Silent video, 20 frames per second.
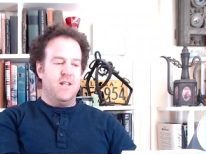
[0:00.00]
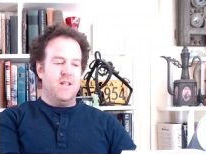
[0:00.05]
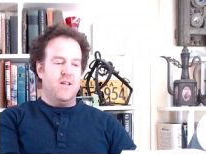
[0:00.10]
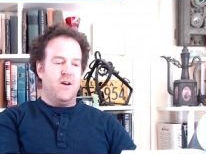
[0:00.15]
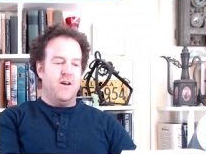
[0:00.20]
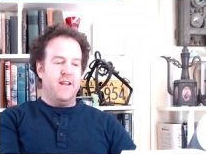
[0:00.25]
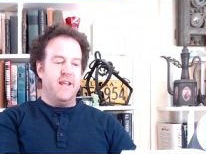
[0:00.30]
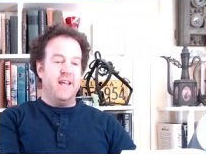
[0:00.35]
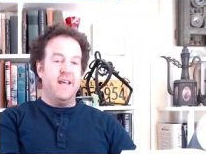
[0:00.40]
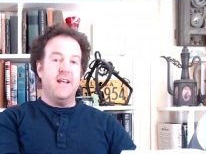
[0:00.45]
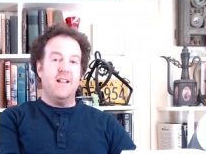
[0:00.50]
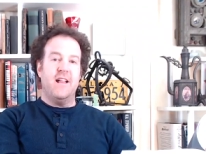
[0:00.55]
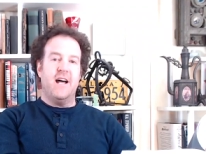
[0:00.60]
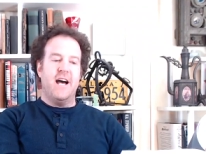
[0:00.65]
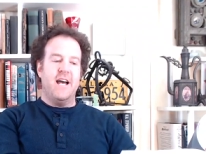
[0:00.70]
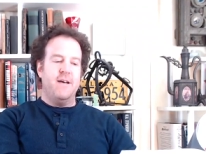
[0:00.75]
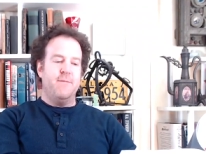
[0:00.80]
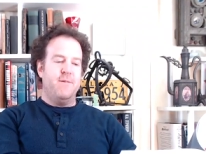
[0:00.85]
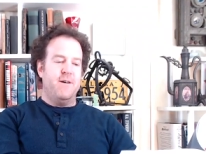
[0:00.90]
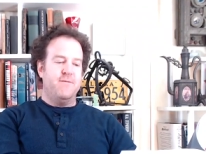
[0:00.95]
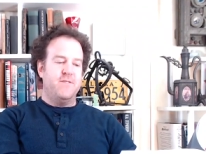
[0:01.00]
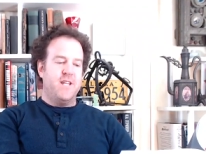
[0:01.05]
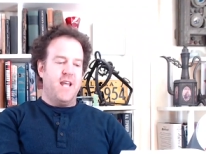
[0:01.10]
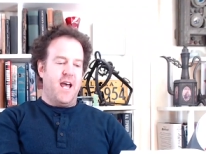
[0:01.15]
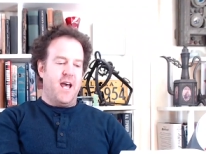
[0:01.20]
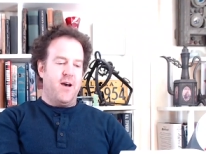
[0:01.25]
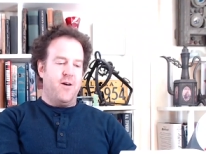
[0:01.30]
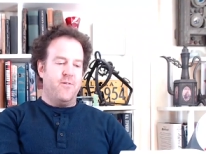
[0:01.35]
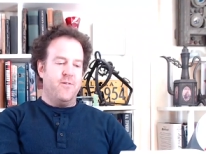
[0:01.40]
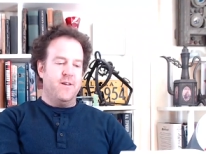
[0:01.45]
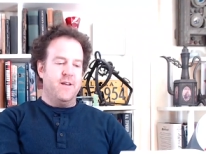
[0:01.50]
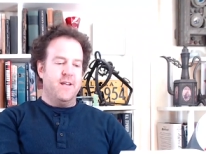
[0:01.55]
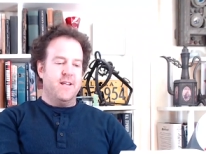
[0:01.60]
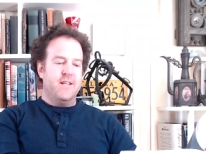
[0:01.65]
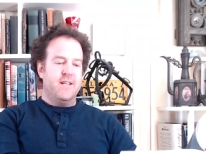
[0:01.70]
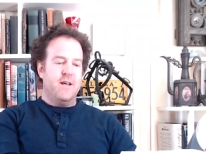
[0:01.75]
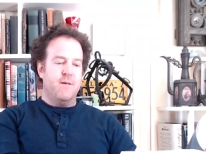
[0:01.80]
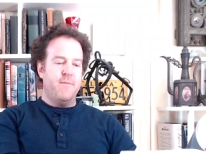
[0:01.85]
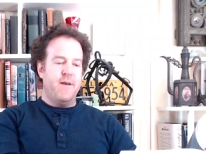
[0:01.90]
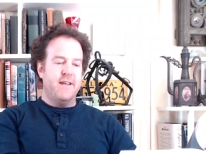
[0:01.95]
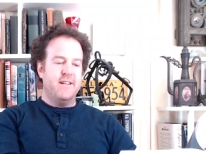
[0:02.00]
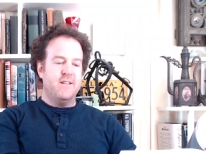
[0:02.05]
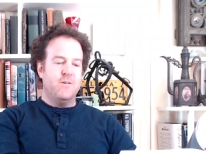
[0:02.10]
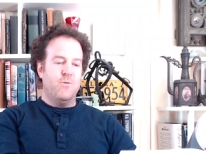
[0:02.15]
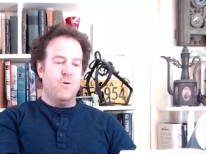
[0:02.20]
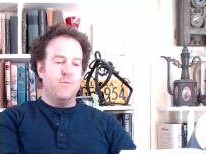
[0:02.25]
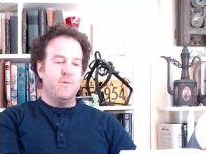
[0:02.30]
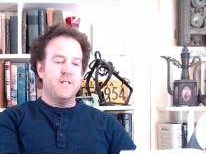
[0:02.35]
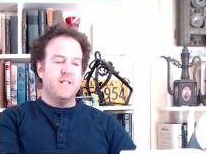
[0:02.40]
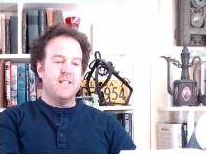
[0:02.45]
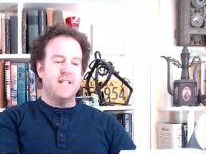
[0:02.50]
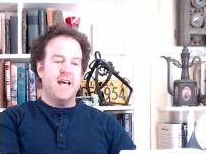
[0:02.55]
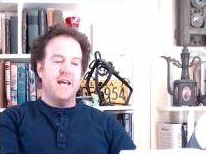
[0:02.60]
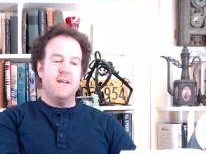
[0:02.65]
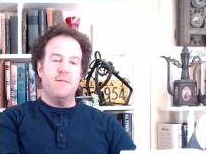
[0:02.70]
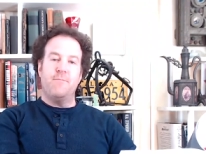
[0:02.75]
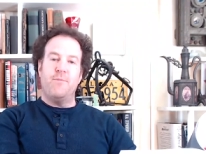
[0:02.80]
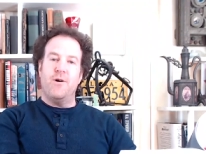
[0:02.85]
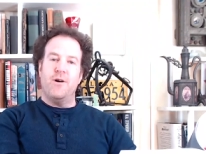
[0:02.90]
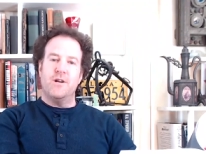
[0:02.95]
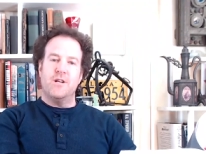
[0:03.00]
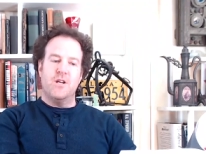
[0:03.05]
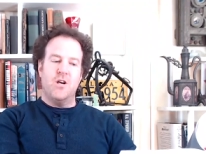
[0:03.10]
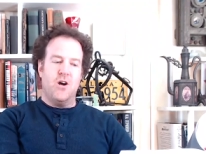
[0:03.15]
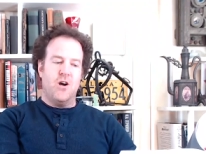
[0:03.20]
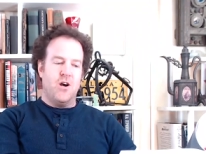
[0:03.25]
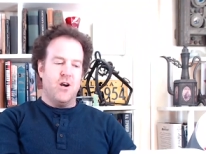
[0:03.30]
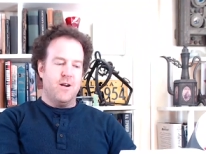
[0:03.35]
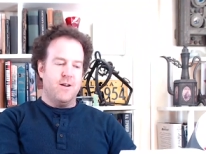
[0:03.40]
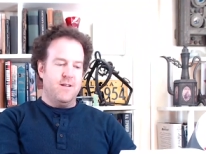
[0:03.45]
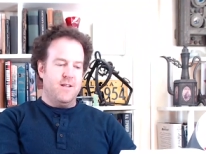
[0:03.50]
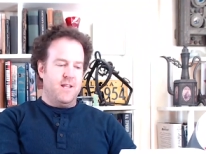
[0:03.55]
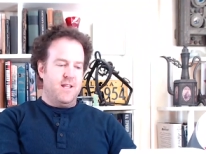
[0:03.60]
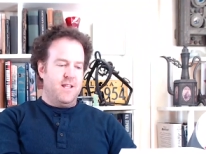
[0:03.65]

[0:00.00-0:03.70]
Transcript: On a hill high above town, a man and a woman sat in a parked car.